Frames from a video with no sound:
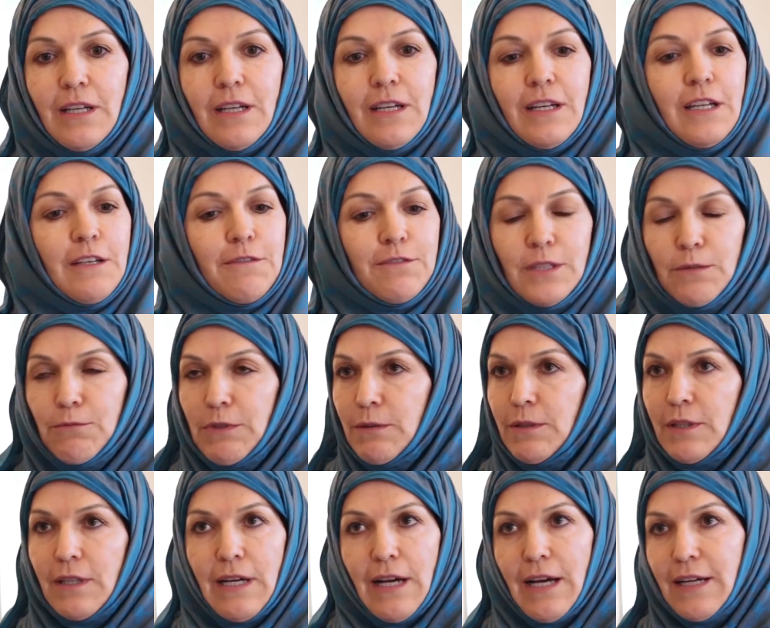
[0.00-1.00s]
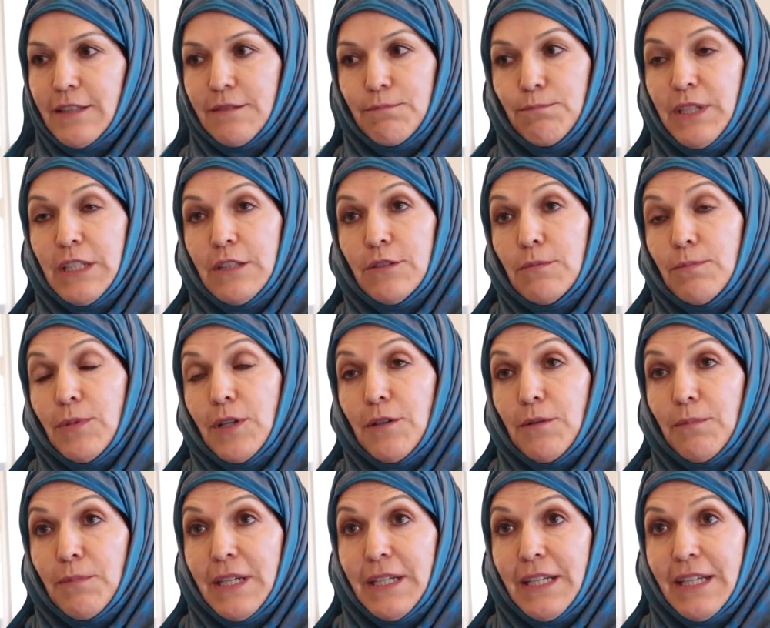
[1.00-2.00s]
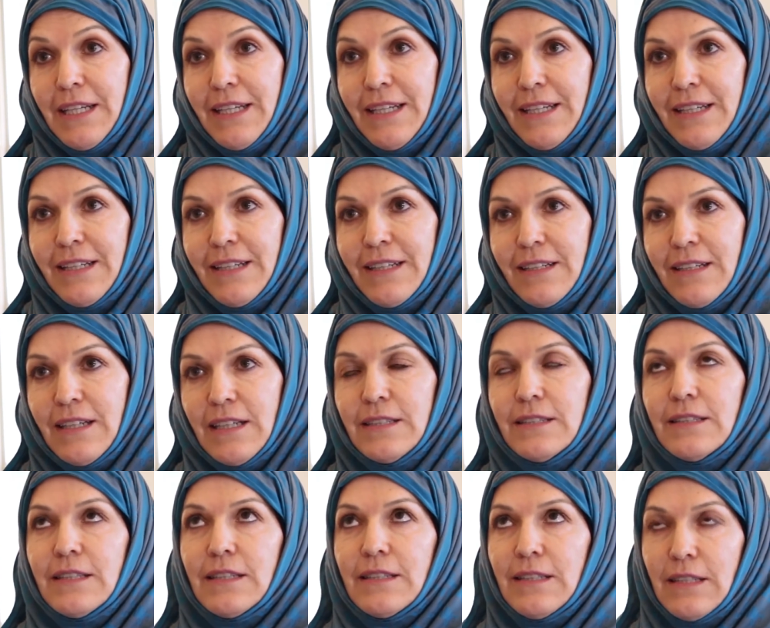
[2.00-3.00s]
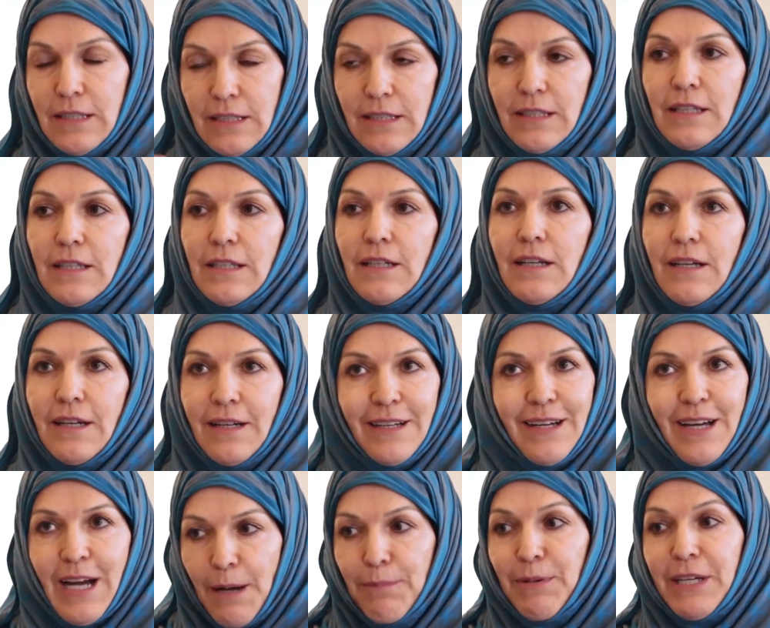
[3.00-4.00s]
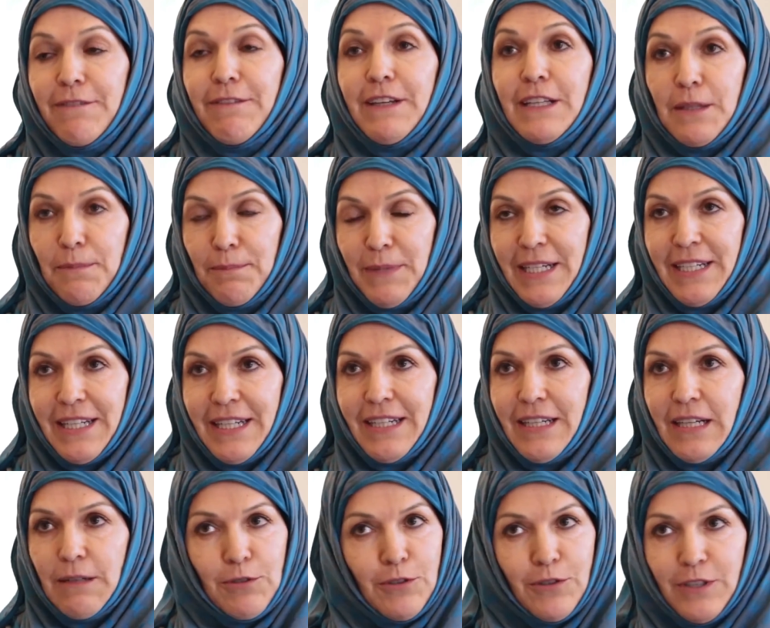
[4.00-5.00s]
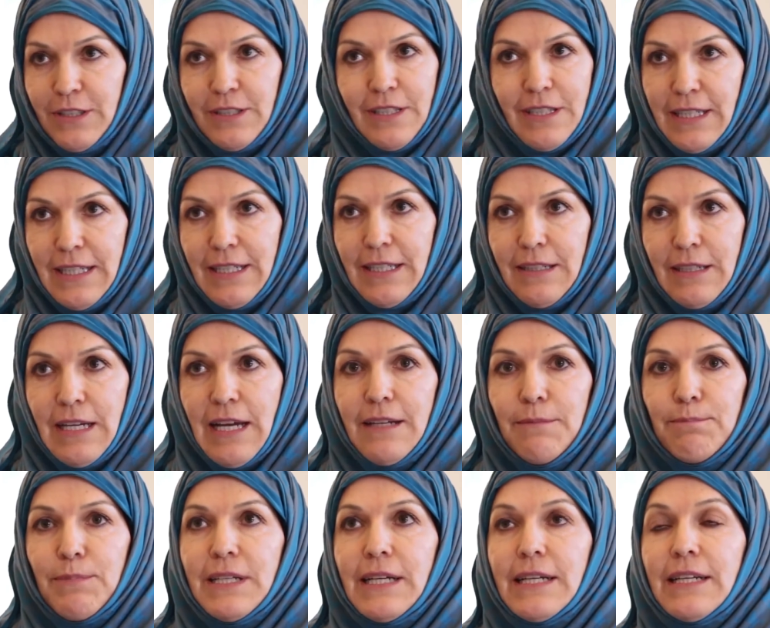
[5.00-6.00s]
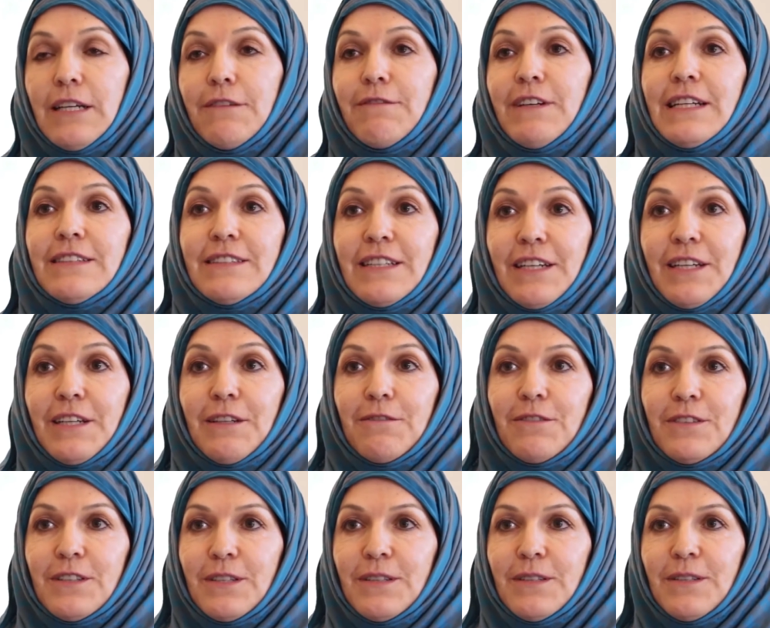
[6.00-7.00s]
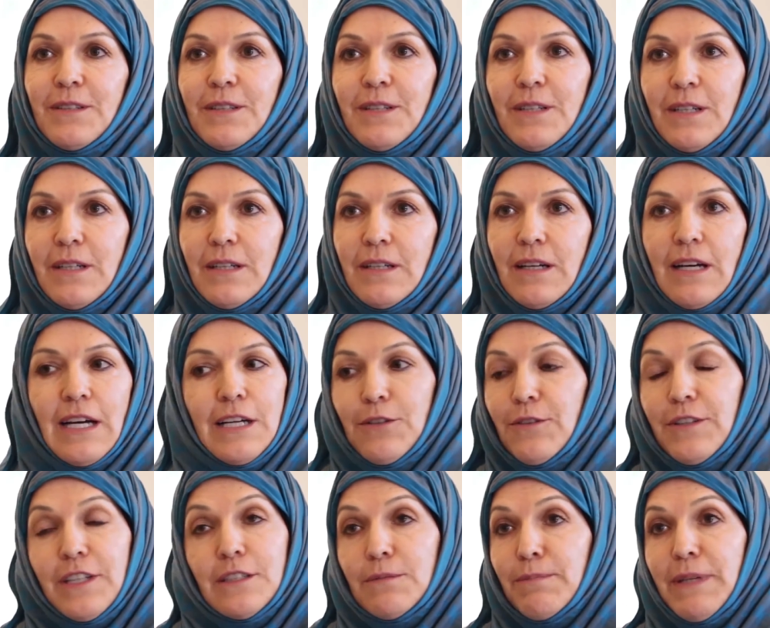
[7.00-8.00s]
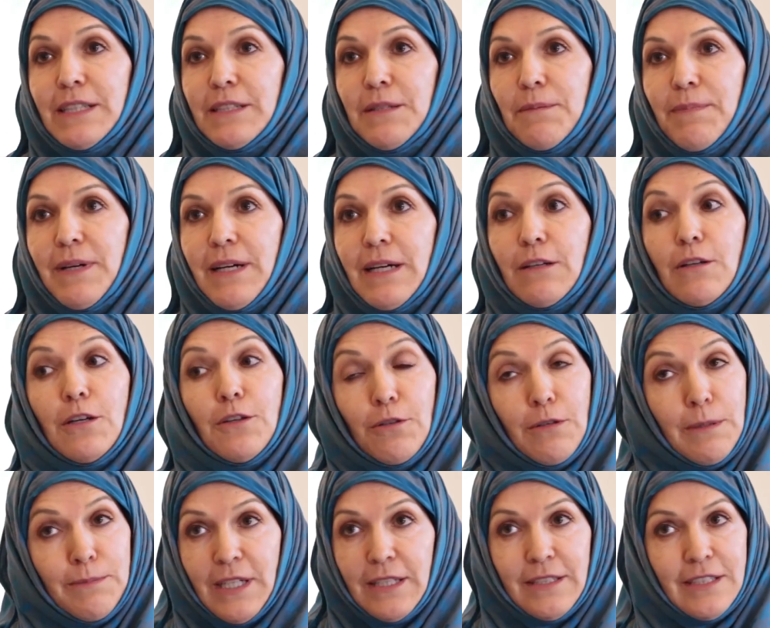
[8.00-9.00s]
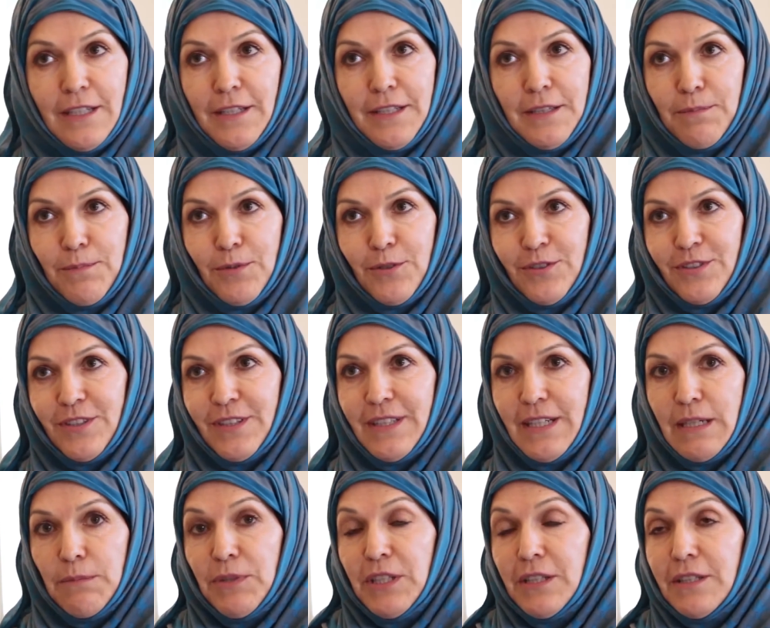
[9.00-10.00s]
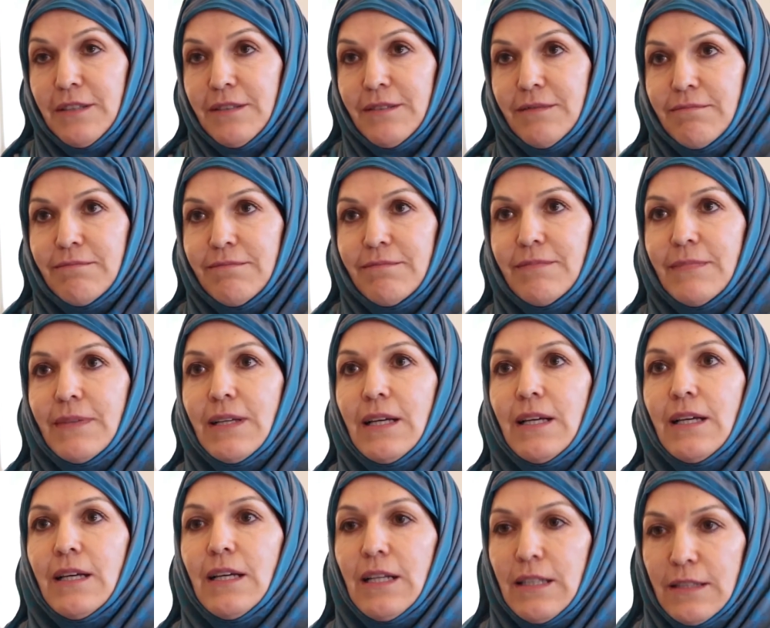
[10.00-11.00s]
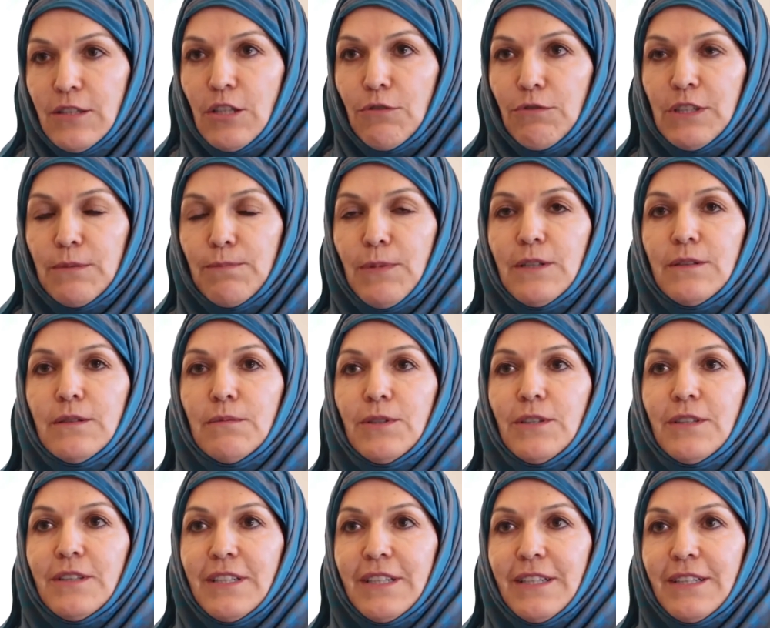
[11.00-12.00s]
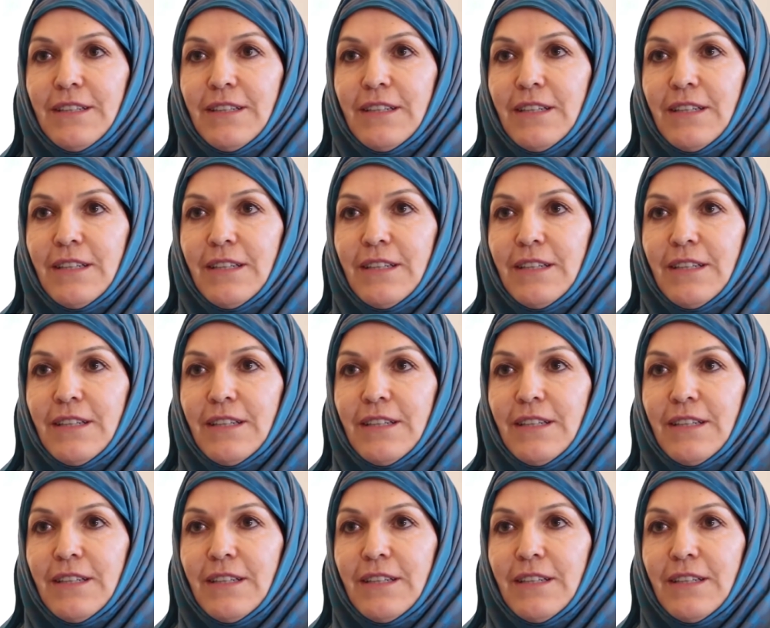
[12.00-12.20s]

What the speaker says: If someone asked me to borrow money, I said, "I'm giving the money. I'm going to but I give it as a gift. I don't expect it back," although I'm not telling the person that because it's their responsibility.